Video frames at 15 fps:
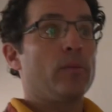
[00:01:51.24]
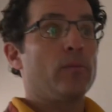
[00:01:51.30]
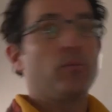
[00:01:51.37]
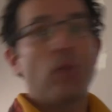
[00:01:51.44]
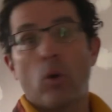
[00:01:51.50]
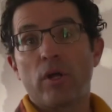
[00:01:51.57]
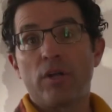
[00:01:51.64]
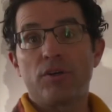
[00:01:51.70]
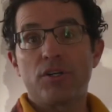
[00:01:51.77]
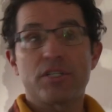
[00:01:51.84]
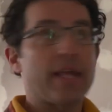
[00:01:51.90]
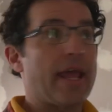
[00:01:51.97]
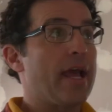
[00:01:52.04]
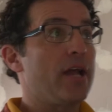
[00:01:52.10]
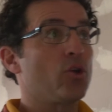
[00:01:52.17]
don't
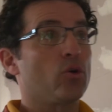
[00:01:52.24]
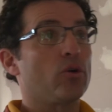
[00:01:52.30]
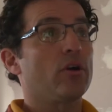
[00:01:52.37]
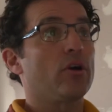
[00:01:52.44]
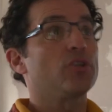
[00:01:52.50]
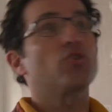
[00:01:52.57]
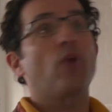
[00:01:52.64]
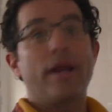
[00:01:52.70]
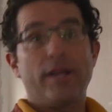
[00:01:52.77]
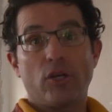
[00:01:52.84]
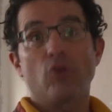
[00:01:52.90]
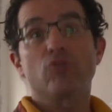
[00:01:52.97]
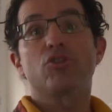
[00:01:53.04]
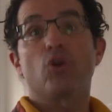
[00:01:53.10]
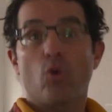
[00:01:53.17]
understand or are trying to
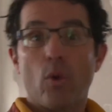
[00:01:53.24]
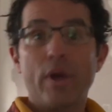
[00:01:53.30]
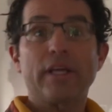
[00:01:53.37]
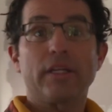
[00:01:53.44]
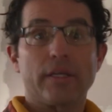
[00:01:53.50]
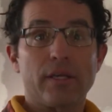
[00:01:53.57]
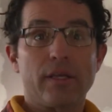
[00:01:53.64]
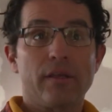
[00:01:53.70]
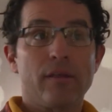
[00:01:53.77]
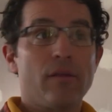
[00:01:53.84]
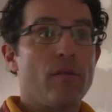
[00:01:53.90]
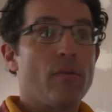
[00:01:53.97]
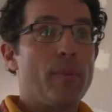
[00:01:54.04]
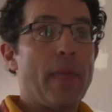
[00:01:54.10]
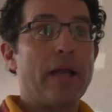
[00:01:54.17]
go so quickly
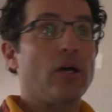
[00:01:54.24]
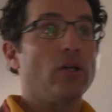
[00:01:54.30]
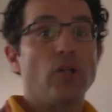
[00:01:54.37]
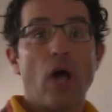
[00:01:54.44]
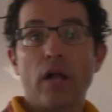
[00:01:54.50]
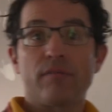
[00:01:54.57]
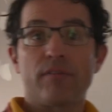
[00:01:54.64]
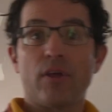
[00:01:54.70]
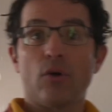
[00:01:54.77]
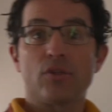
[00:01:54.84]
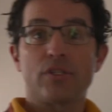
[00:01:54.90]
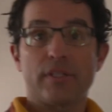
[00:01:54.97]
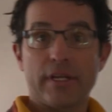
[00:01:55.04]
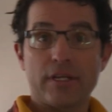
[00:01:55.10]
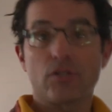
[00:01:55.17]
that a lot of
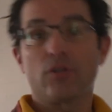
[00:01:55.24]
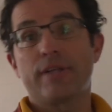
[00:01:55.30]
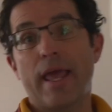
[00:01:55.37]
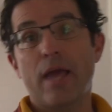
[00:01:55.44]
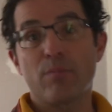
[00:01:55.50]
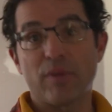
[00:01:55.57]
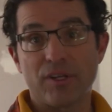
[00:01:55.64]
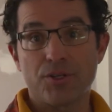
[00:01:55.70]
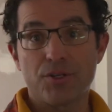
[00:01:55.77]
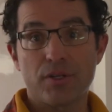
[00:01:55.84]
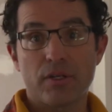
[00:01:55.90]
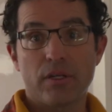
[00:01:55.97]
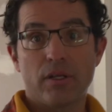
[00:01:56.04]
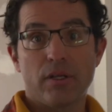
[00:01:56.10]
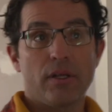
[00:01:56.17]
those things are damaged.
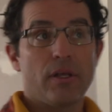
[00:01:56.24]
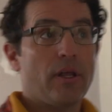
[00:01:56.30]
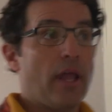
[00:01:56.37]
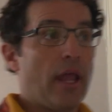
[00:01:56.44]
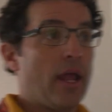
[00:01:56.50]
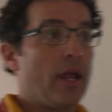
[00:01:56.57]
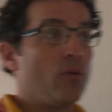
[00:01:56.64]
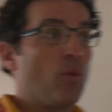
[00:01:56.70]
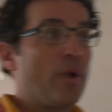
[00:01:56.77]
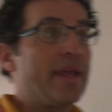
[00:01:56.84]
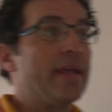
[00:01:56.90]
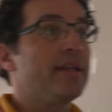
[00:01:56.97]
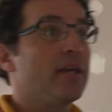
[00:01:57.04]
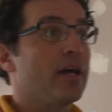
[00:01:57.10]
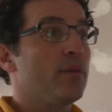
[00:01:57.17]
And we
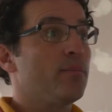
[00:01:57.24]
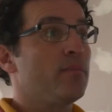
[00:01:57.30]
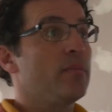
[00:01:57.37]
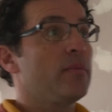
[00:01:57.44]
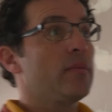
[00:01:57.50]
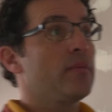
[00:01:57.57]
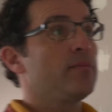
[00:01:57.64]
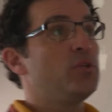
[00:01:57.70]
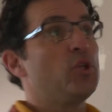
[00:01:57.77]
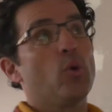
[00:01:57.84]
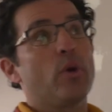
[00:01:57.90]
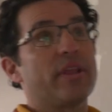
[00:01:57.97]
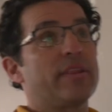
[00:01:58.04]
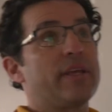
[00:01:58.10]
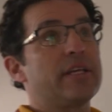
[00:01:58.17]
end up
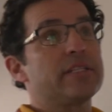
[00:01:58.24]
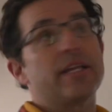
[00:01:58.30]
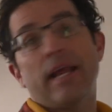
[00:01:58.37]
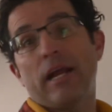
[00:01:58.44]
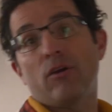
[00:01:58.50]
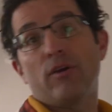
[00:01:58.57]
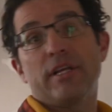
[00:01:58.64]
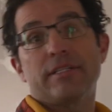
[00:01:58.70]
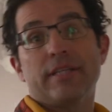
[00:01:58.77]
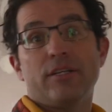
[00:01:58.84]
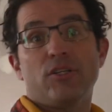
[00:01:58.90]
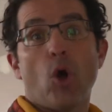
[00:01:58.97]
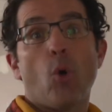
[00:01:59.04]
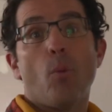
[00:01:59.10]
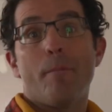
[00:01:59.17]
doing things in areas
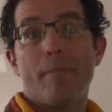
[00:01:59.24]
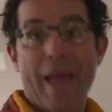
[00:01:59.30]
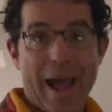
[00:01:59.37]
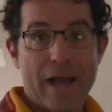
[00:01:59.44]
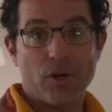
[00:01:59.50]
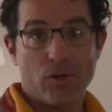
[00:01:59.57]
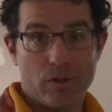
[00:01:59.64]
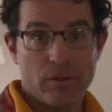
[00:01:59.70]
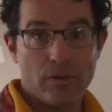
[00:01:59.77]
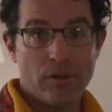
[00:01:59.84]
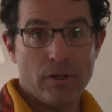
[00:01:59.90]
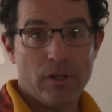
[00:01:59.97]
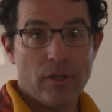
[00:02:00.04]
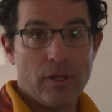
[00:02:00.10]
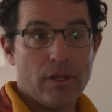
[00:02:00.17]
that don't matter.
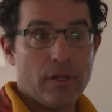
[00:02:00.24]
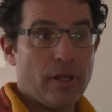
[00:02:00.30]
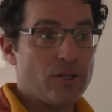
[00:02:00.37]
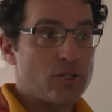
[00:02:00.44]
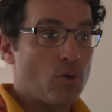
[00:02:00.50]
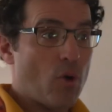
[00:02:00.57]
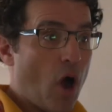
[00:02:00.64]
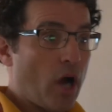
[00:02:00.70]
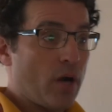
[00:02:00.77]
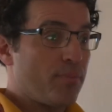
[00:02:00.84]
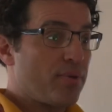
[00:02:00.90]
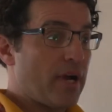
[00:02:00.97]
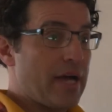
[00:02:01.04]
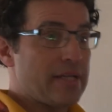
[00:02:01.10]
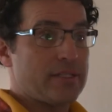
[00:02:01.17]
And so our
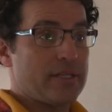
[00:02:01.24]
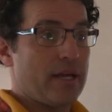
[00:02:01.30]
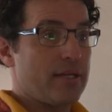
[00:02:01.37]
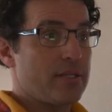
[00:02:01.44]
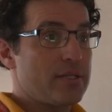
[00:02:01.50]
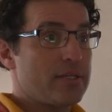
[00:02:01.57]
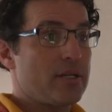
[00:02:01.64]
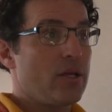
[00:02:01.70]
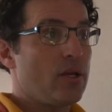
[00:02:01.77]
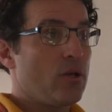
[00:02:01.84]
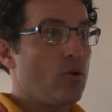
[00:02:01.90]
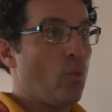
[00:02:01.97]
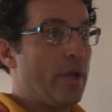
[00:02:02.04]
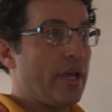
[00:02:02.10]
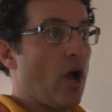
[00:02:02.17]
process,
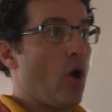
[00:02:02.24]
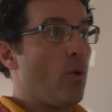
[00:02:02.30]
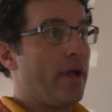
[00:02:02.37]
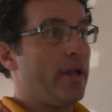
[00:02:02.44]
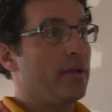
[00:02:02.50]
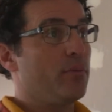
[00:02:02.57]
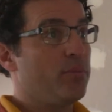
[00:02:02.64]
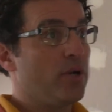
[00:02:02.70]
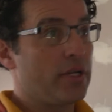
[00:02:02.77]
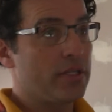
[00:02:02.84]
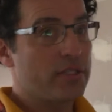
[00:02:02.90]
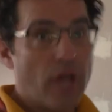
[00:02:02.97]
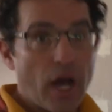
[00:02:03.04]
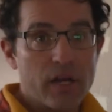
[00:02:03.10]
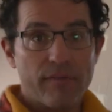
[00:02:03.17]
we go in and
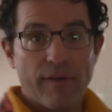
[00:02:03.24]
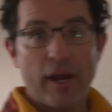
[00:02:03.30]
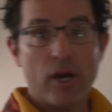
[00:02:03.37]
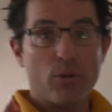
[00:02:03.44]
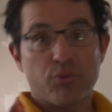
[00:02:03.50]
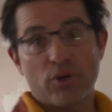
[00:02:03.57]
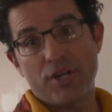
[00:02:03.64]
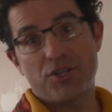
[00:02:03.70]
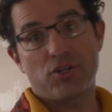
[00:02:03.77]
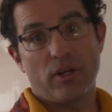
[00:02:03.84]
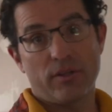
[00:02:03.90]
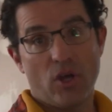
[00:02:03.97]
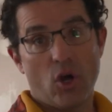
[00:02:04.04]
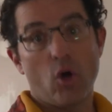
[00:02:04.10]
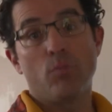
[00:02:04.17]
ton of air pressure
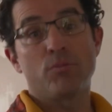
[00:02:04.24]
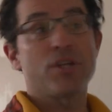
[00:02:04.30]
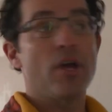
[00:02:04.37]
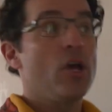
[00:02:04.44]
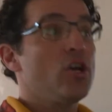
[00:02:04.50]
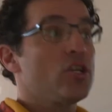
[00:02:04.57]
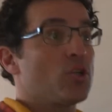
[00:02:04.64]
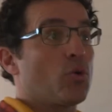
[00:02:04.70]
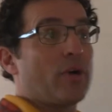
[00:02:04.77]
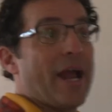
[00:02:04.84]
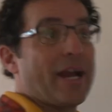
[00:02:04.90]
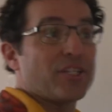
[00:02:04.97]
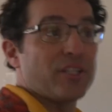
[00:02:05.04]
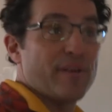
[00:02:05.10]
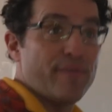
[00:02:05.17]
on the homes, so we're
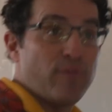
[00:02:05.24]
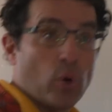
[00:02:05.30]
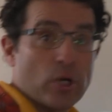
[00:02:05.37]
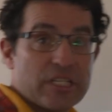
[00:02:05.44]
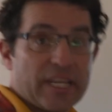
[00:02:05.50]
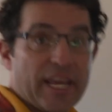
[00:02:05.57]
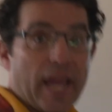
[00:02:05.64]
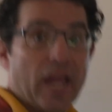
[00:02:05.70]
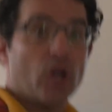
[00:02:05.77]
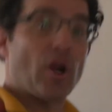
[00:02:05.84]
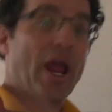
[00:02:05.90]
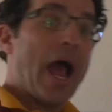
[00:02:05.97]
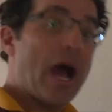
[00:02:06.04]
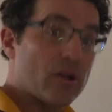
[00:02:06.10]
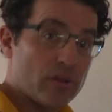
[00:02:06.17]
actually forcing air
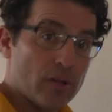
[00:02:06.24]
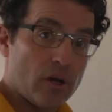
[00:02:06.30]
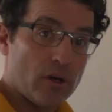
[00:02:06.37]
out of the